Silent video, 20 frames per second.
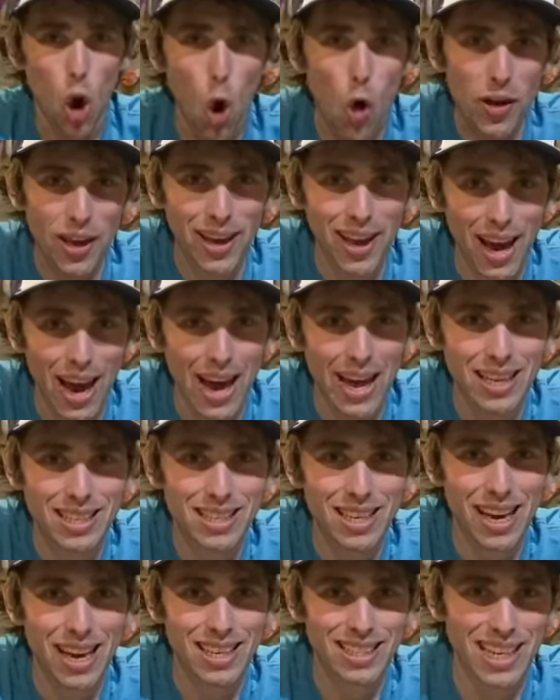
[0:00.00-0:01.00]
Okay
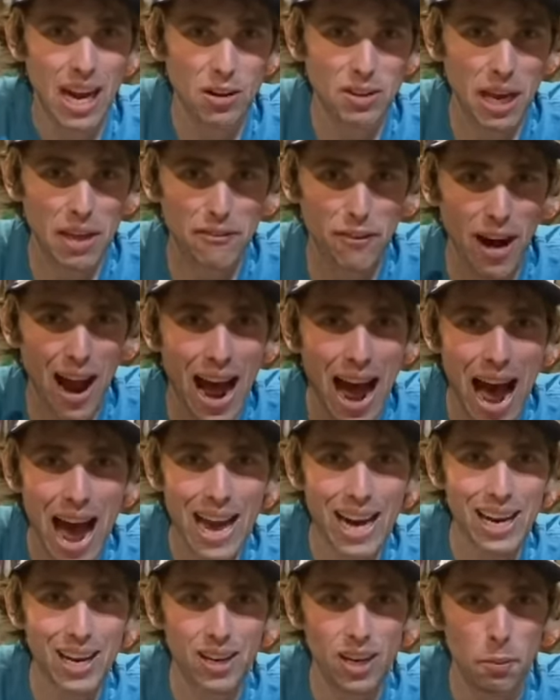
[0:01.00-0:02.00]
guys, it's now time for
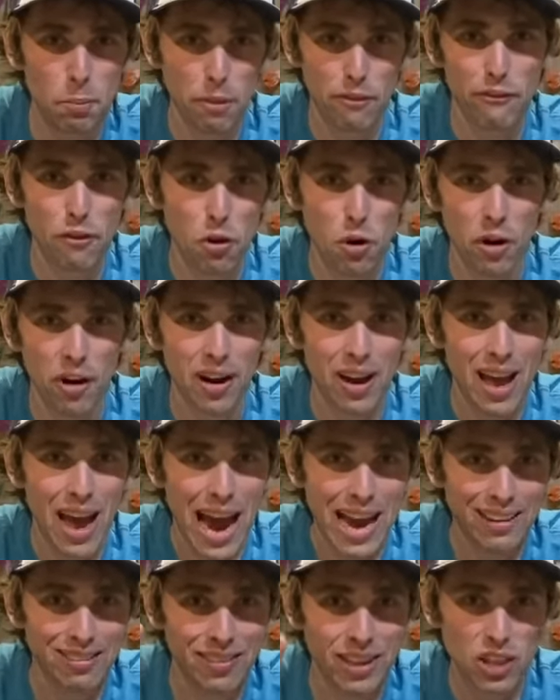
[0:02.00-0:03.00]
hack number four,
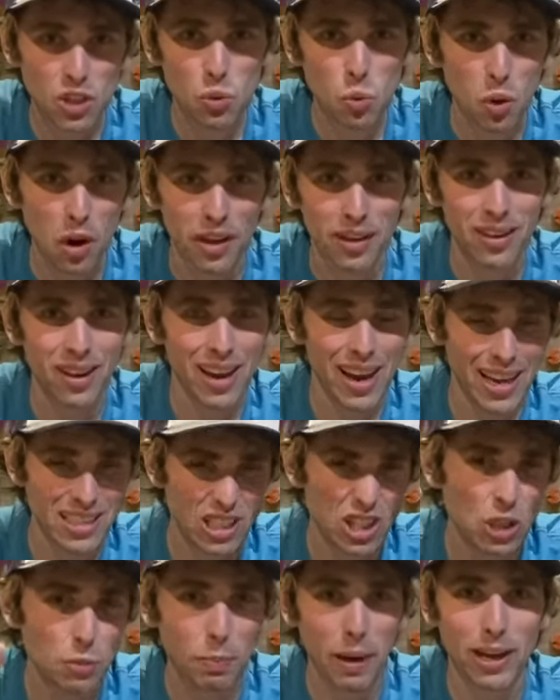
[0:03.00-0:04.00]
and this one
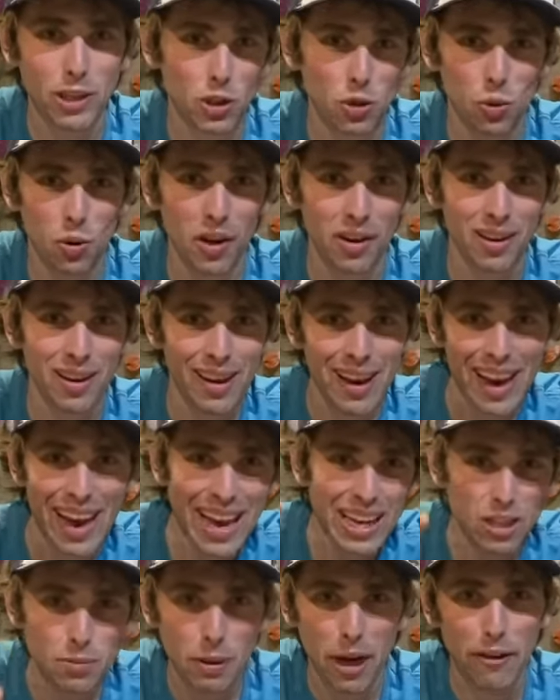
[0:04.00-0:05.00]
is a special one.
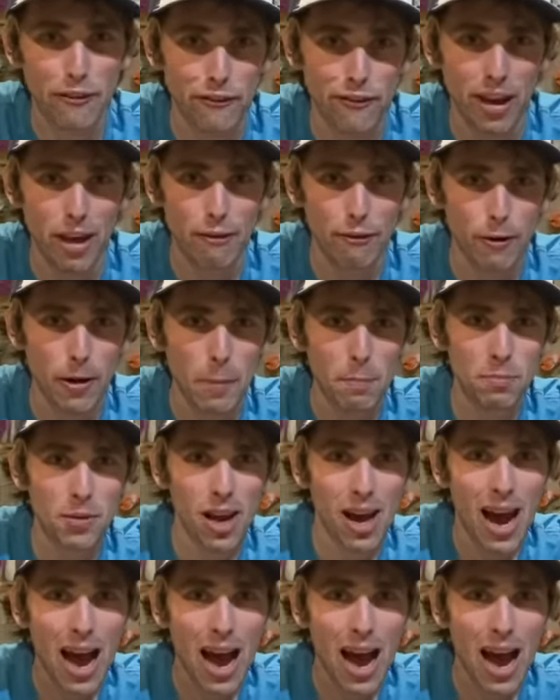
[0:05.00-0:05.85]
It's my favorite.